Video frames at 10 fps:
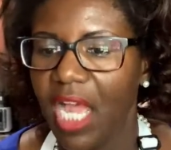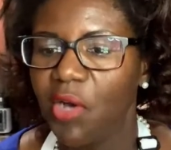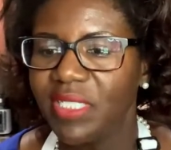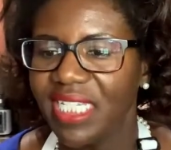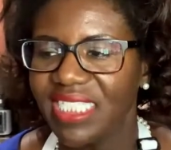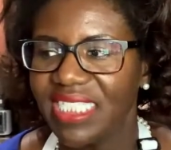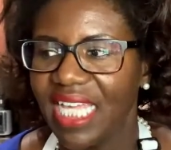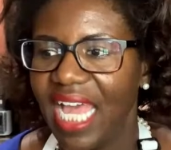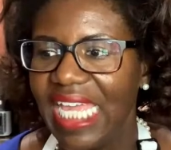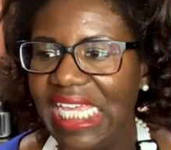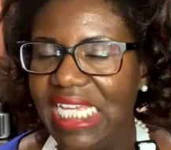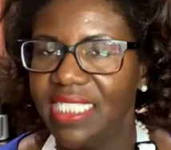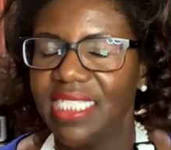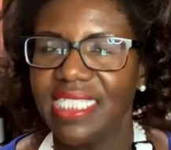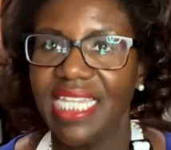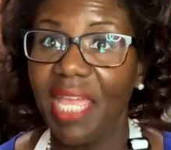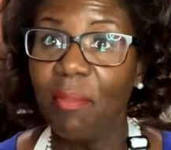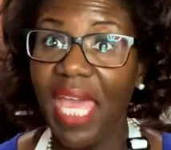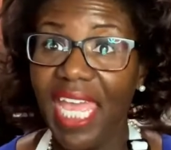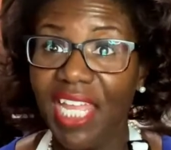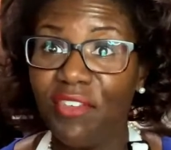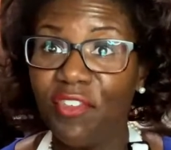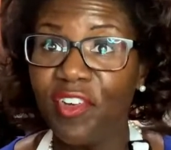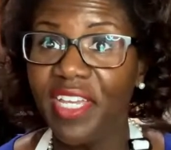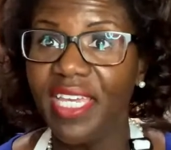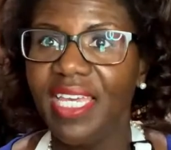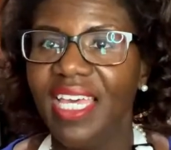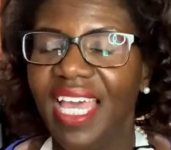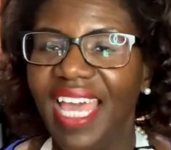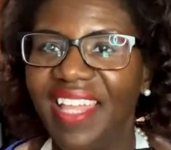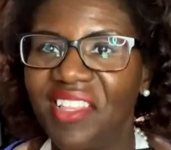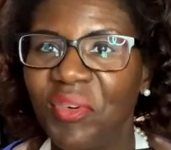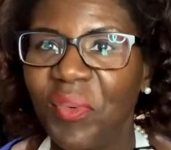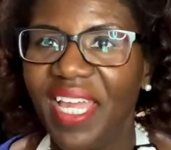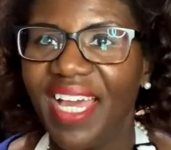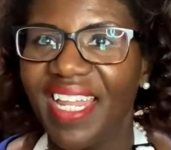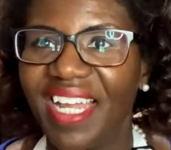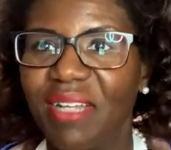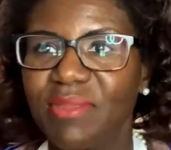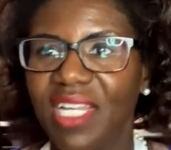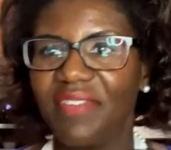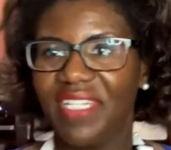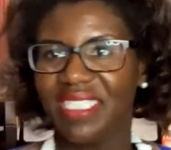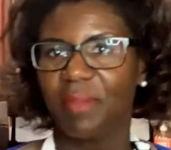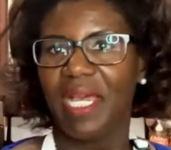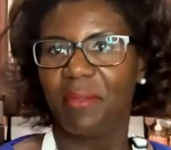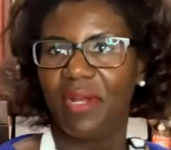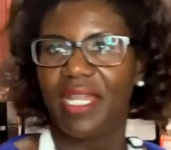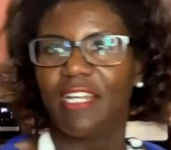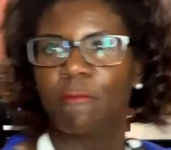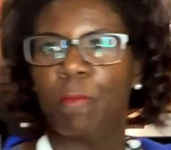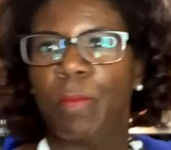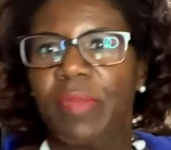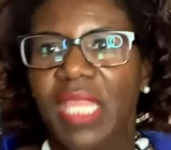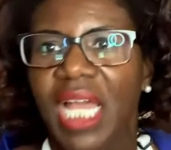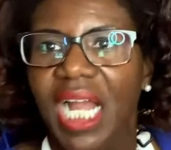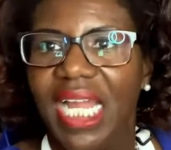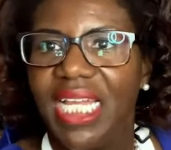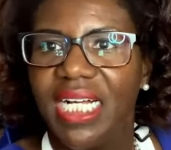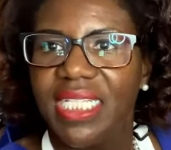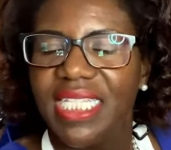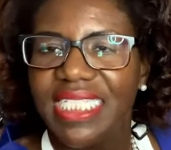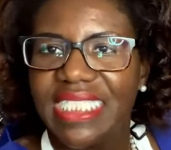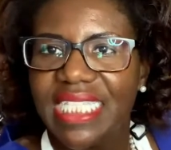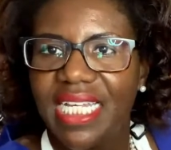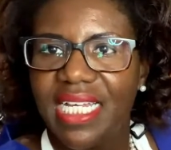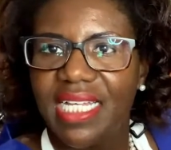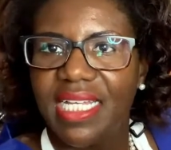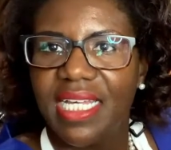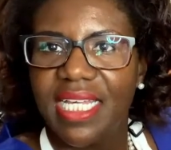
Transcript: I always like to say I eat to stay pain free, and then the weight kind of comes off as a byproduct. All right, y'all, let's uh,